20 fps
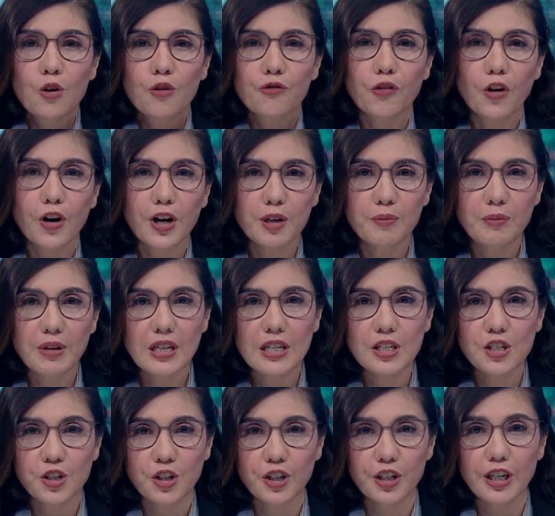Foreign
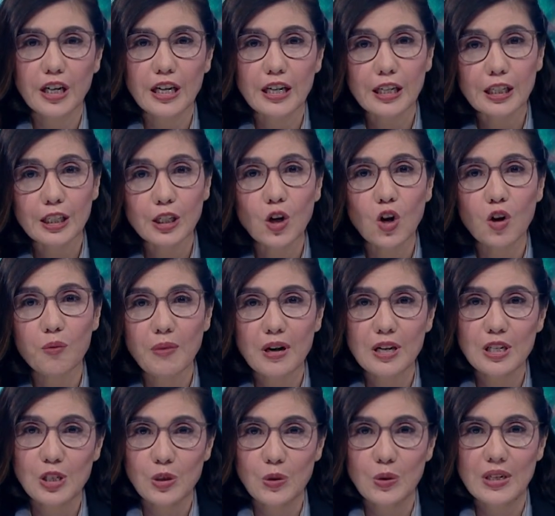Minister Retno
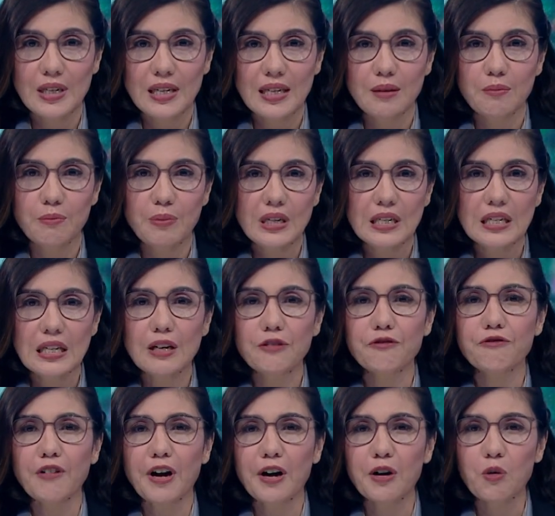Marsudi bid a
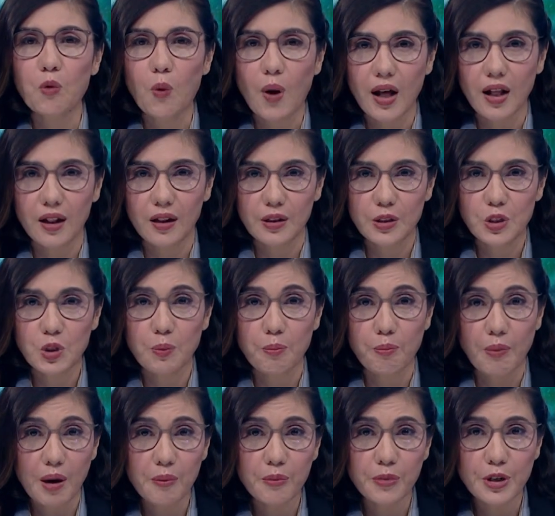farewell to
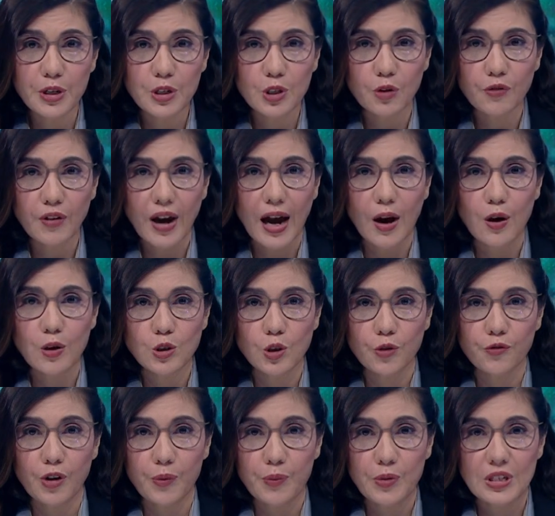members of House
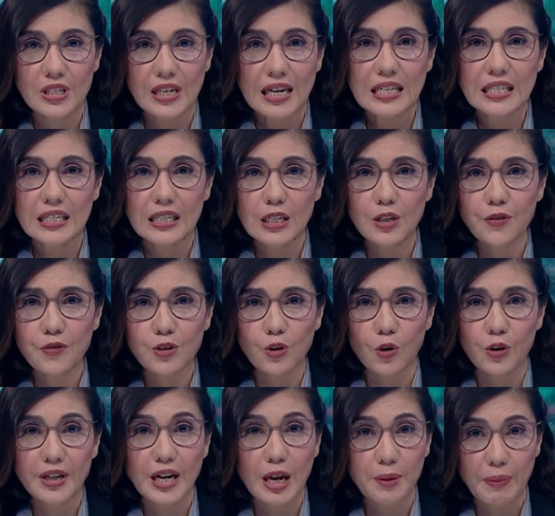of Representatives,
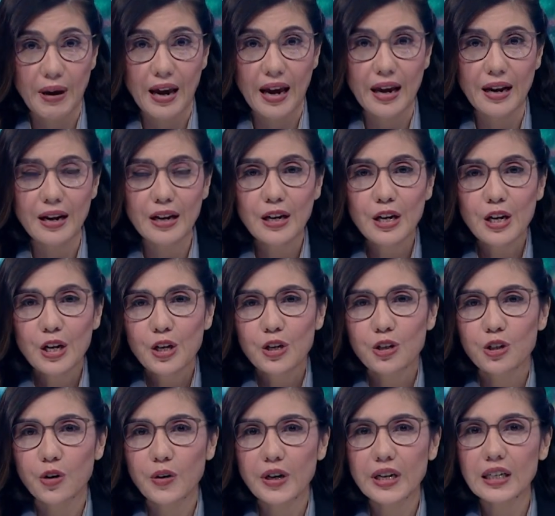or DPR,
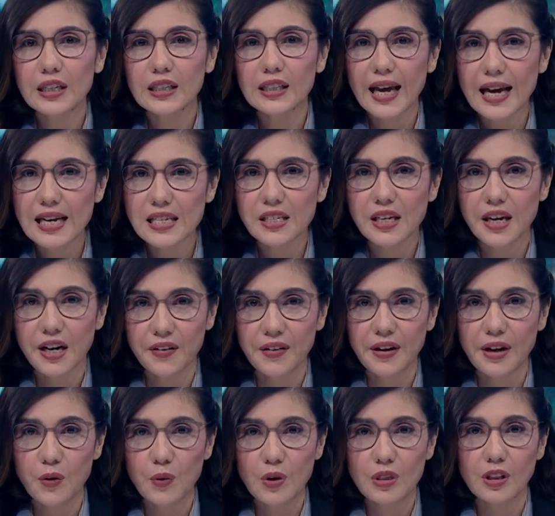during her last
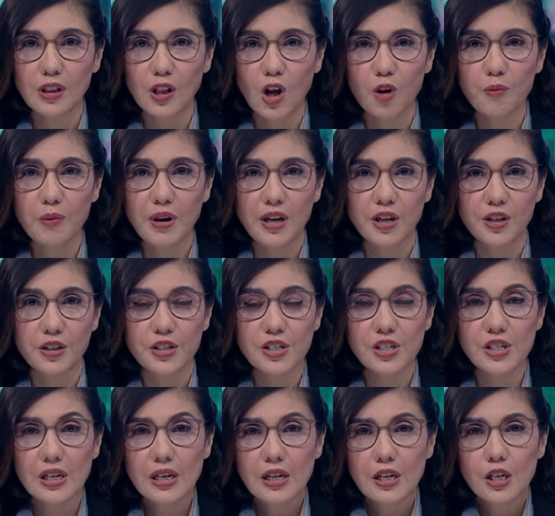hearing with the
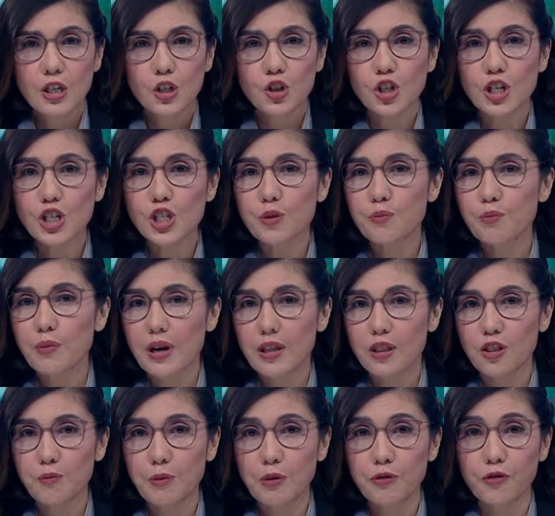lawmakers, just a
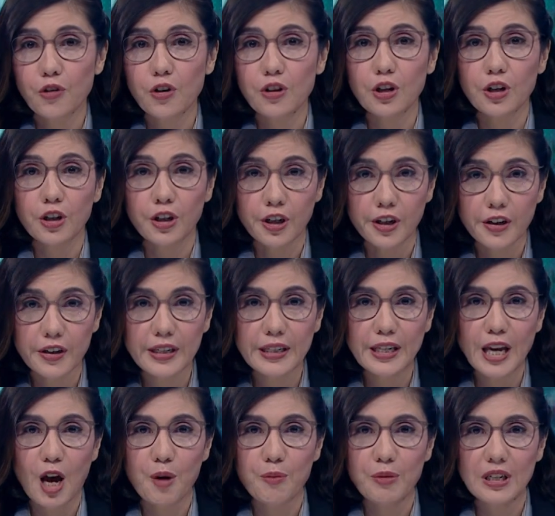month before the current
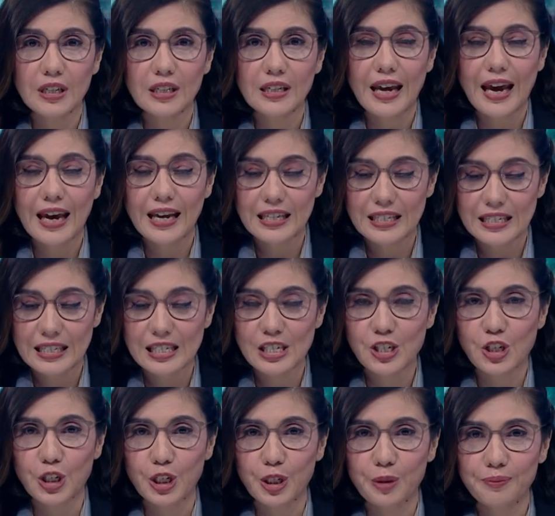cabinet ends its
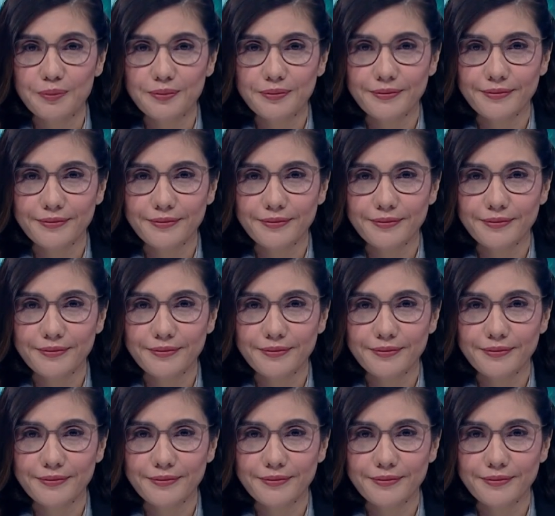term.